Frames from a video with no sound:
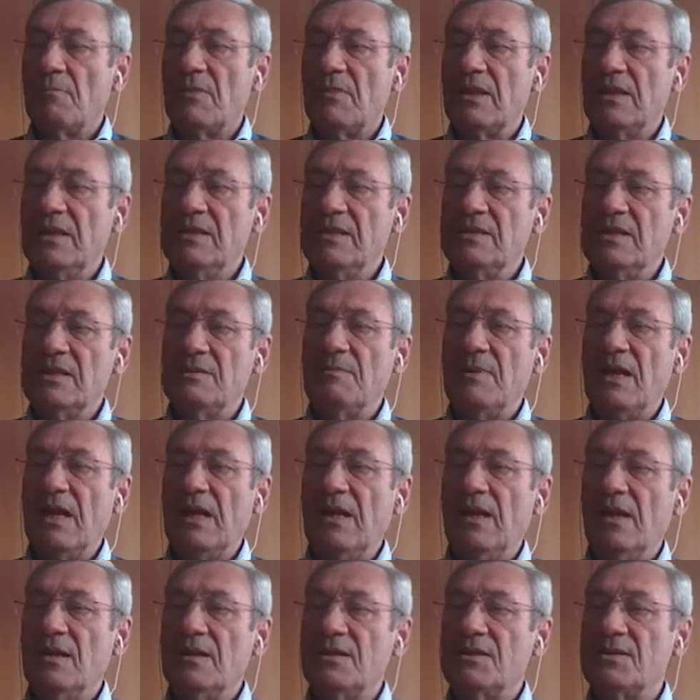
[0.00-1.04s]
This is my
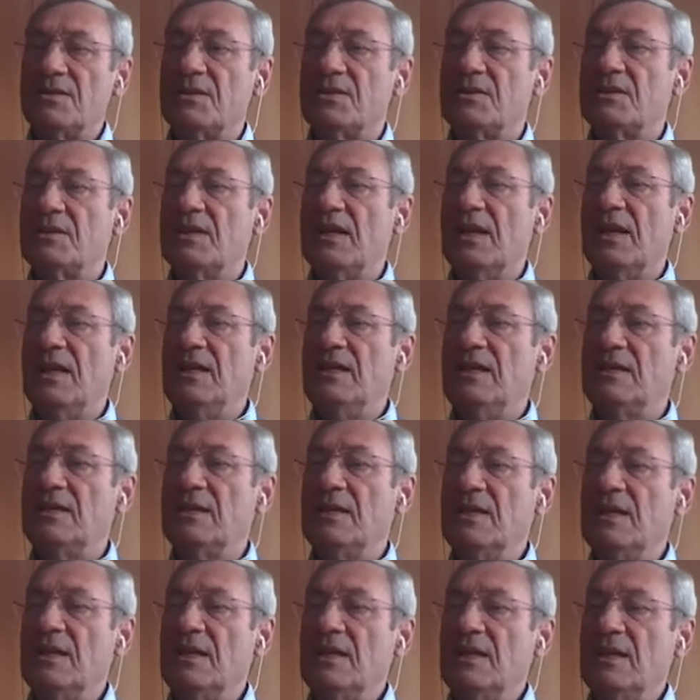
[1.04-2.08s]
last slide.
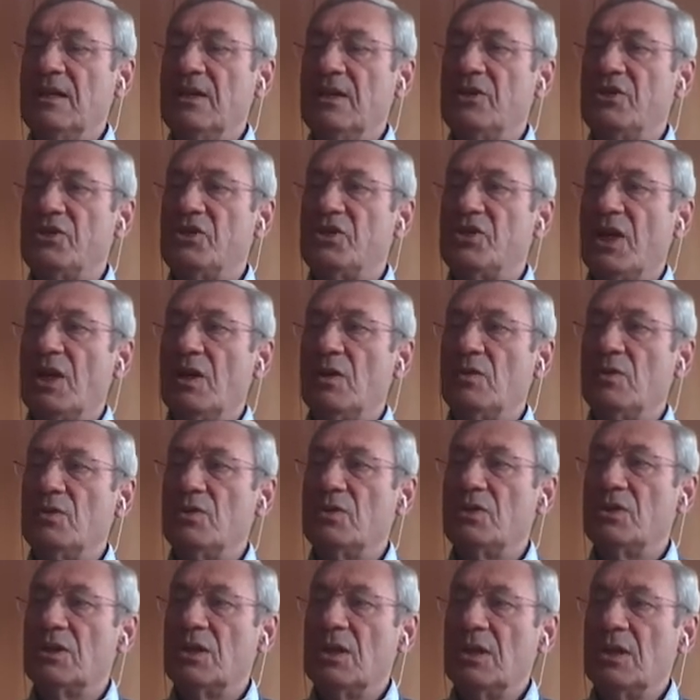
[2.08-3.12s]
It
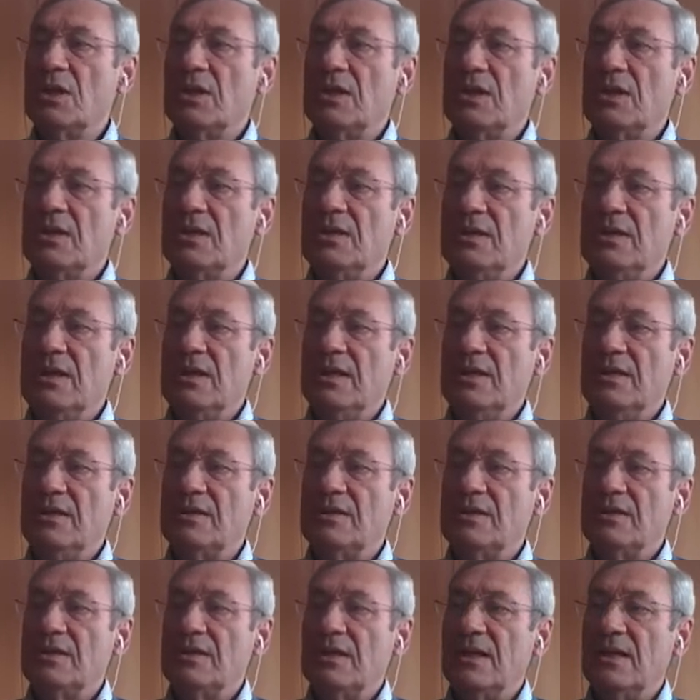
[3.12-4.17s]
shows the
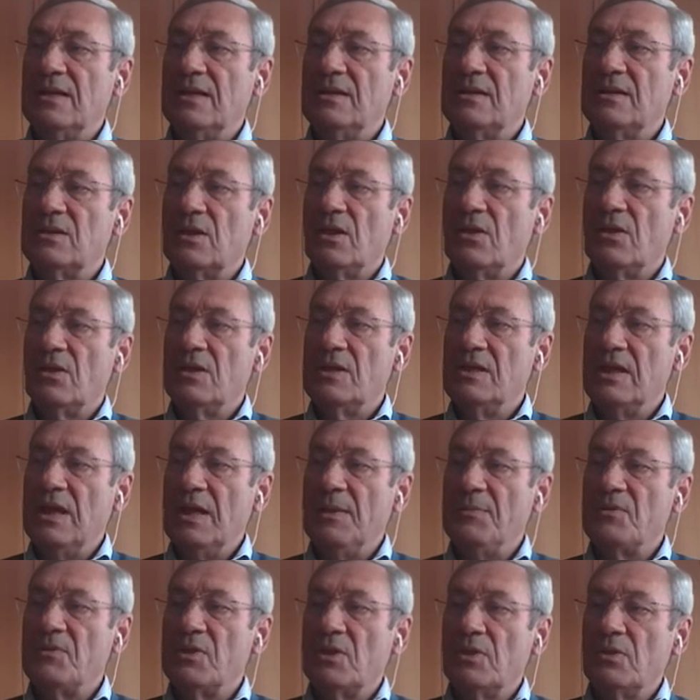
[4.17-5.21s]
incidence or the
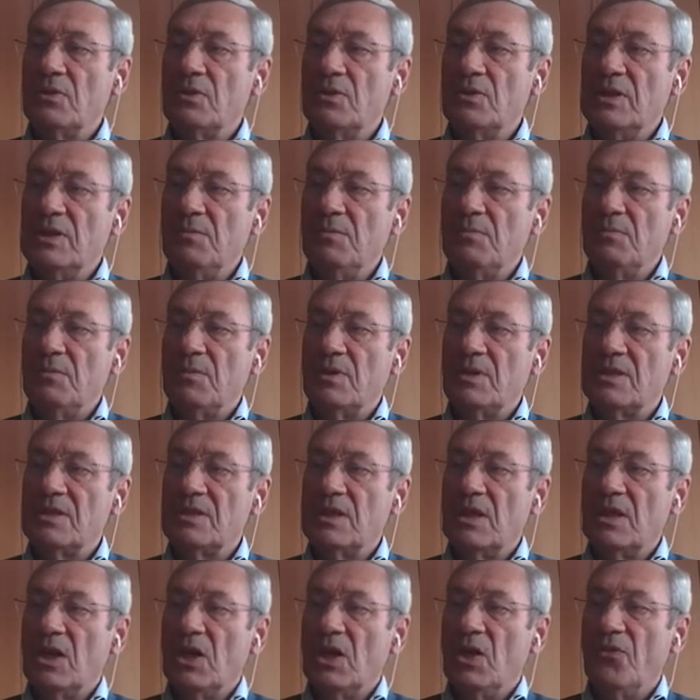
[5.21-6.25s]
absolute numbers
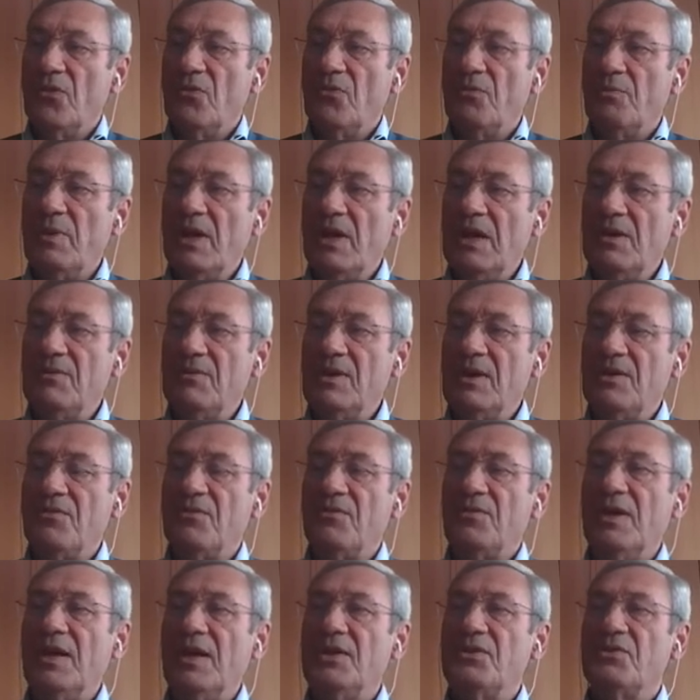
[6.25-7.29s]
of pelvic
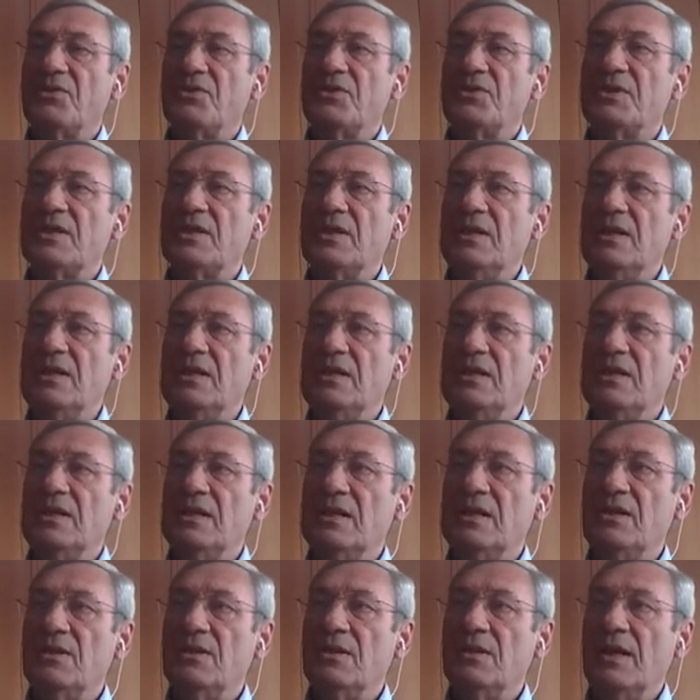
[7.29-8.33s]
fractures in
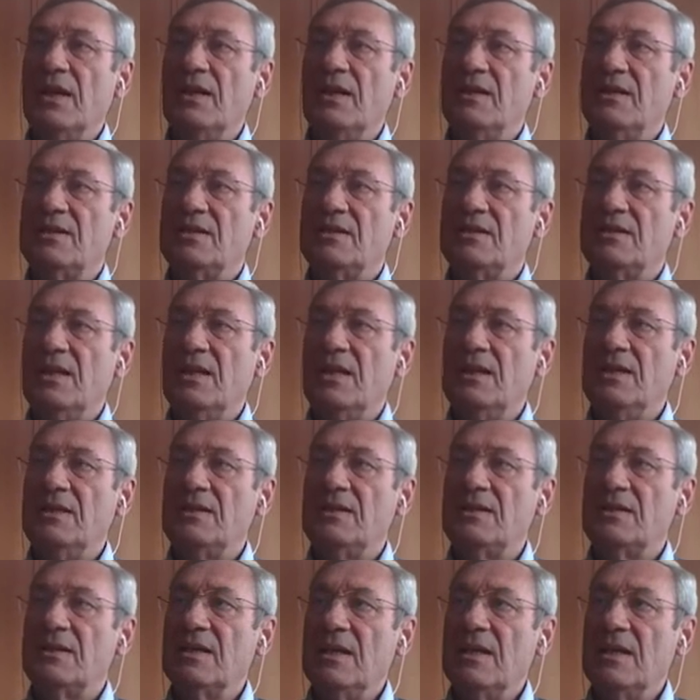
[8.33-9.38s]
the United
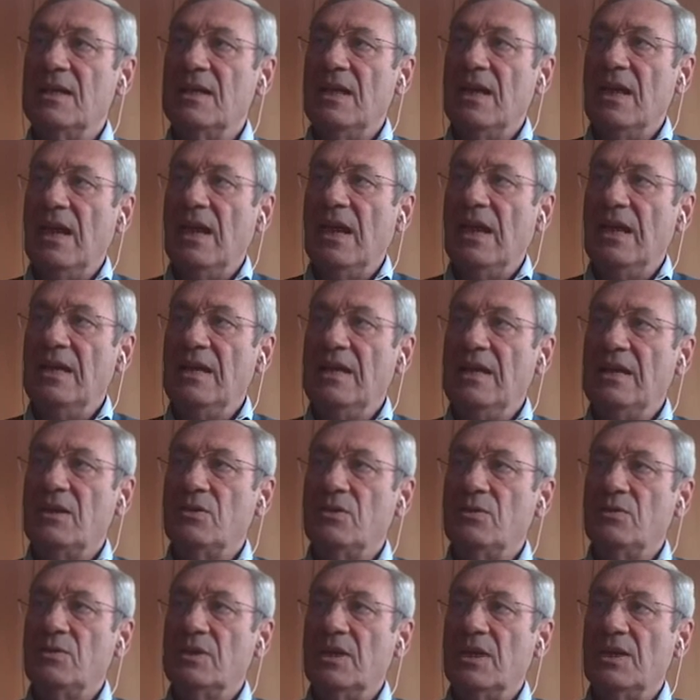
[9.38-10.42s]
States in
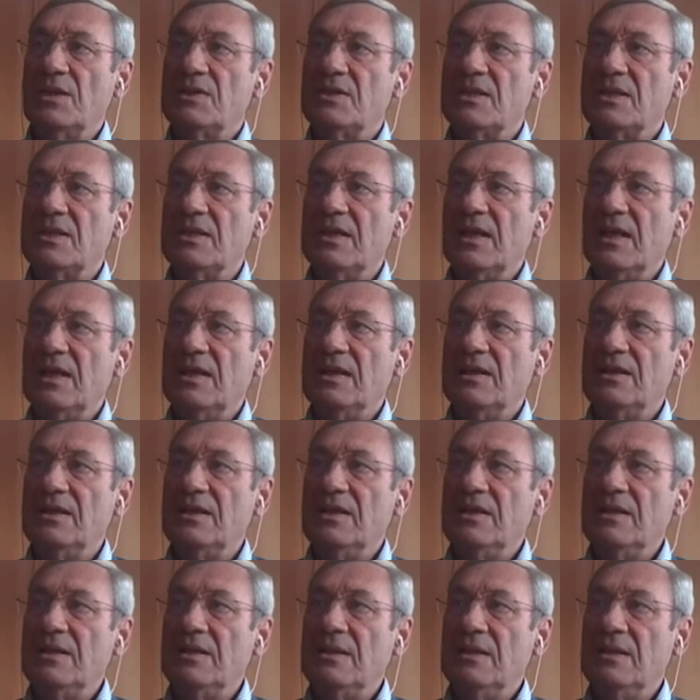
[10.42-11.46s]

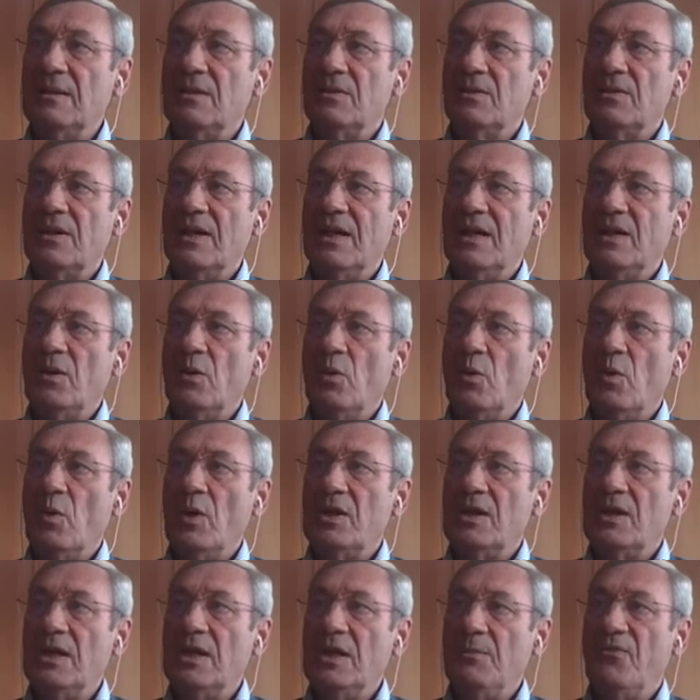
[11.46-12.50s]
2019, together
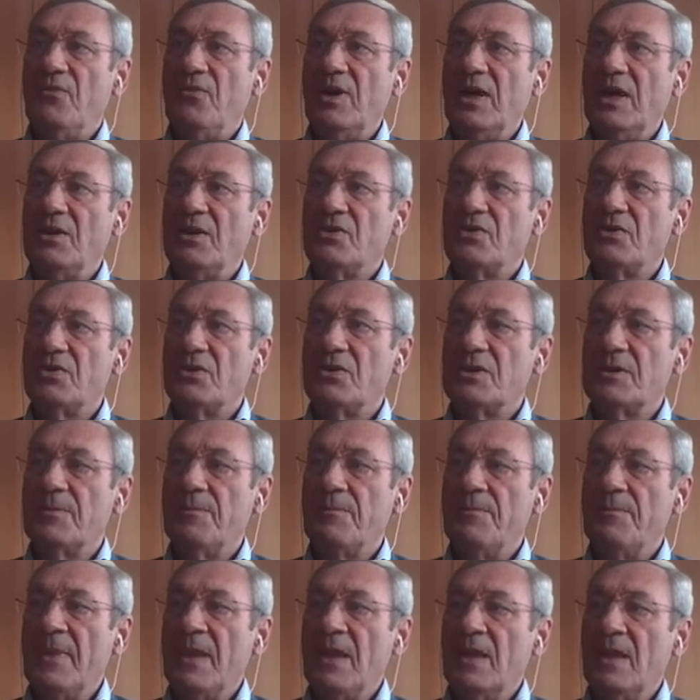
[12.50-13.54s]
with hip fractures.
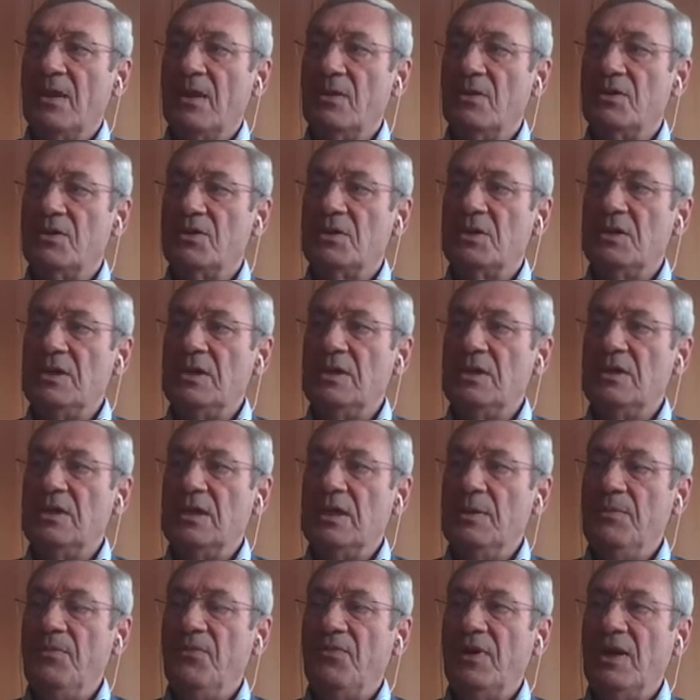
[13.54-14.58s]
You see the
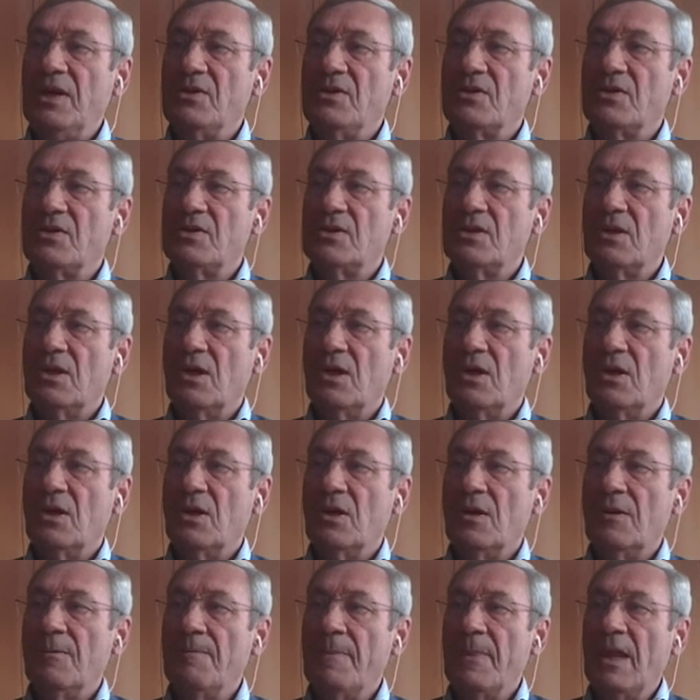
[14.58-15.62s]
hip fractures
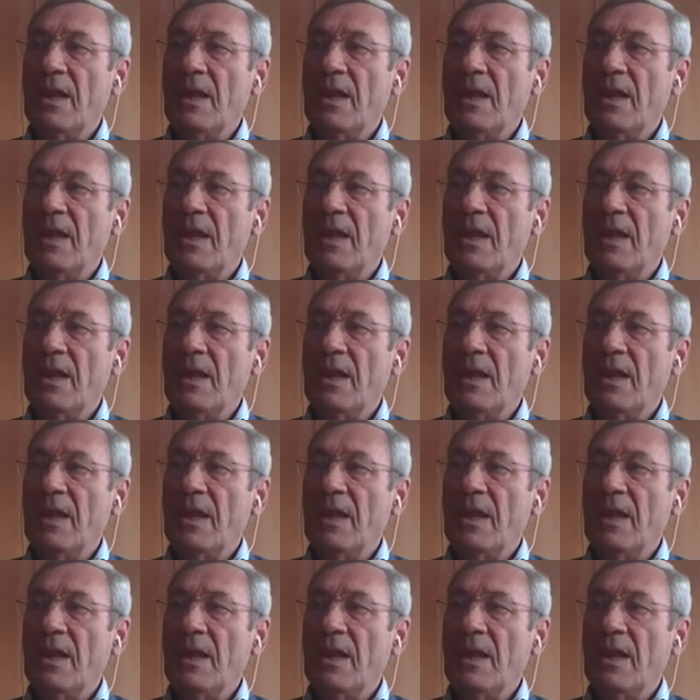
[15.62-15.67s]
are